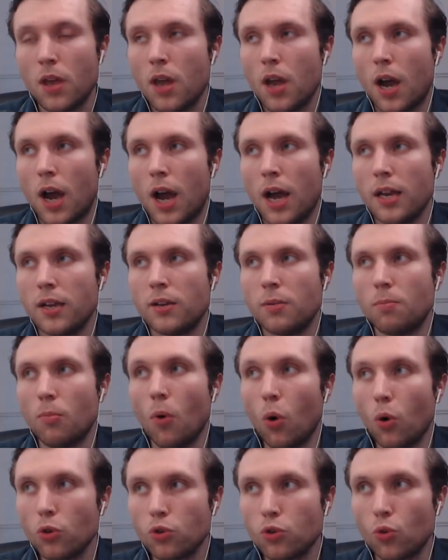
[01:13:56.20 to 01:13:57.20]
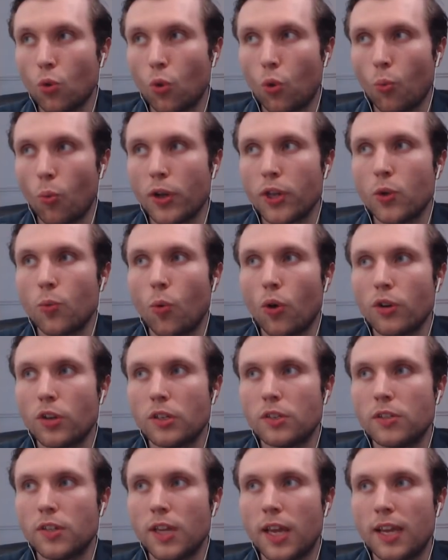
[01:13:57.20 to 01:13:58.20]
And more so, what you want to
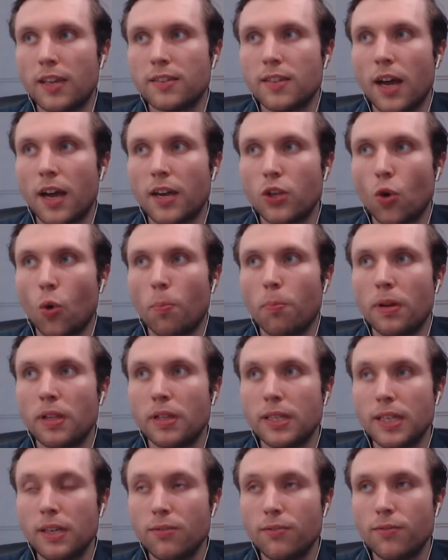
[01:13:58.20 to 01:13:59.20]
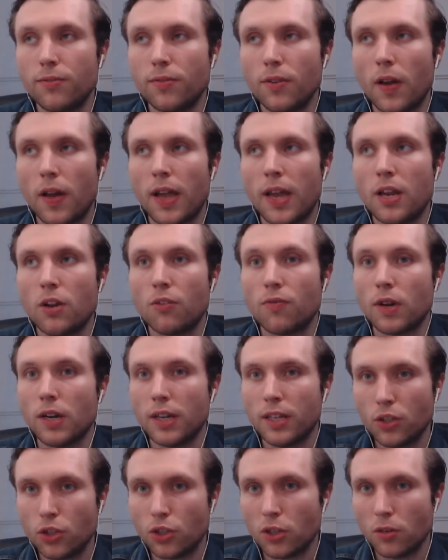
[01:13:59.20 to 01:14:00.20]
say is that your belief in a
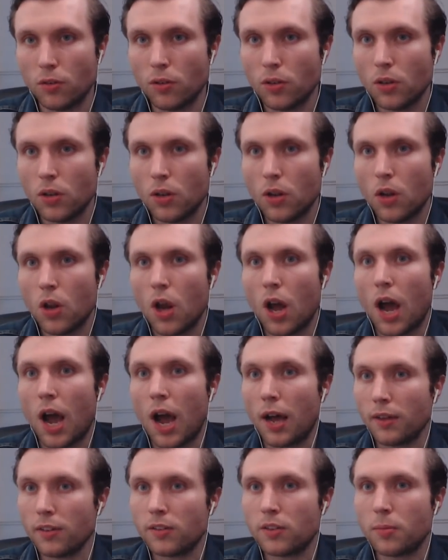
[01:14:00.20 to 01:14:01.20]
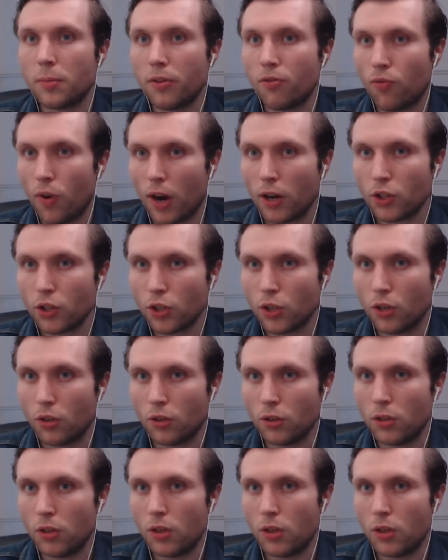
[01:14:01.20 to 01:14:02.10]
religion has to be rational.